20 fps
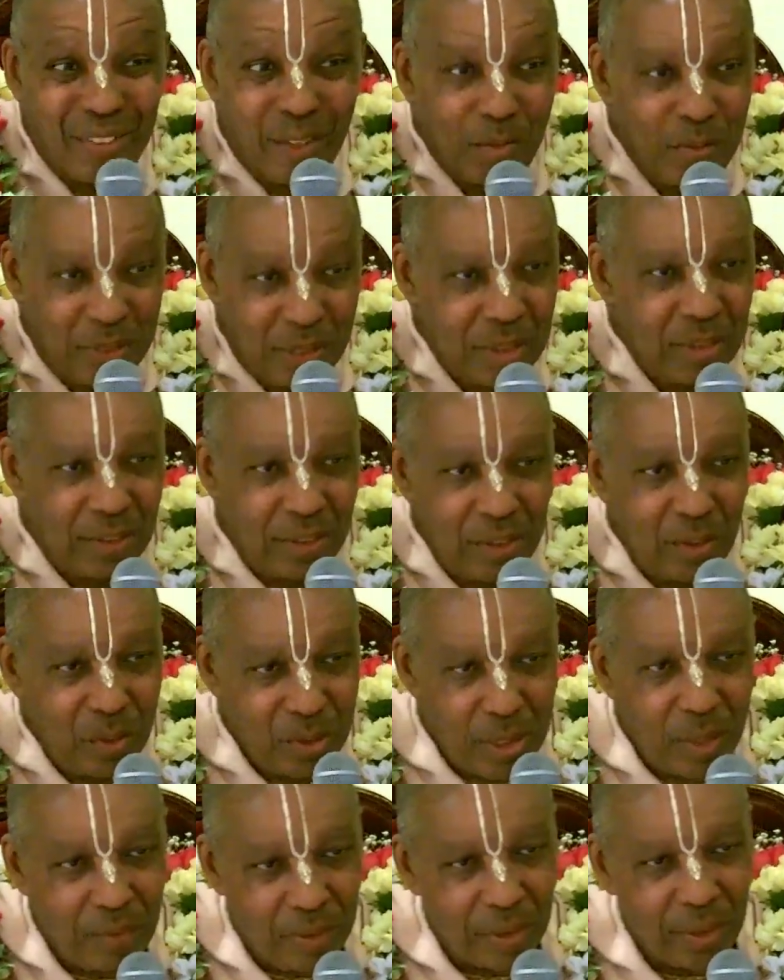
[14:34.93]
Obviously, he
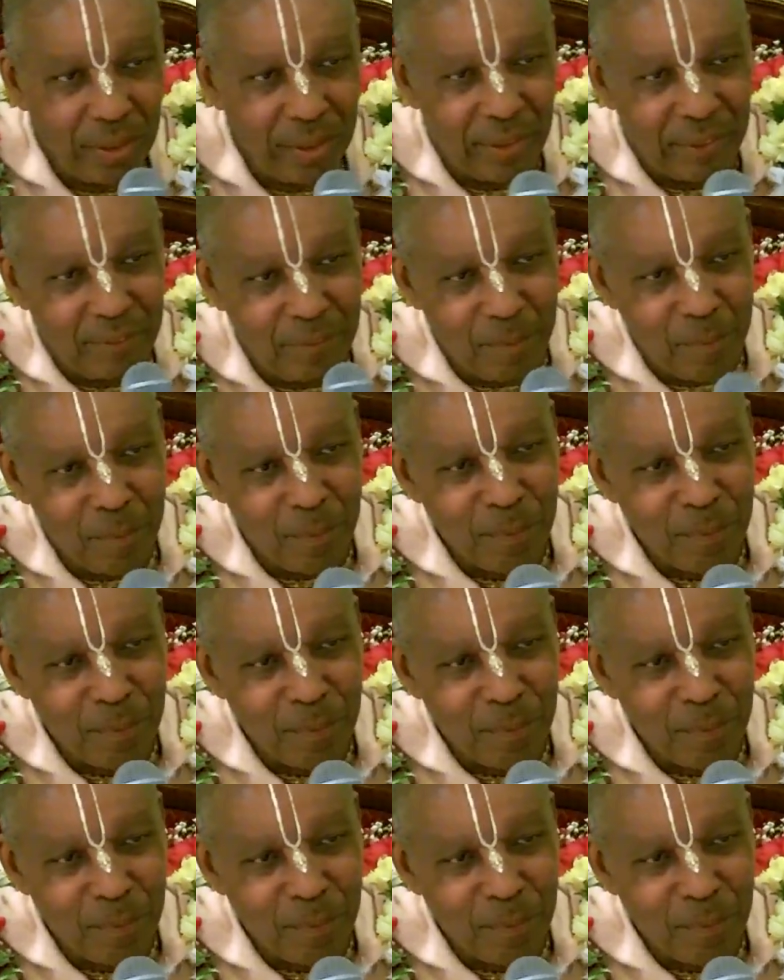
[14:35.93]
knows everything.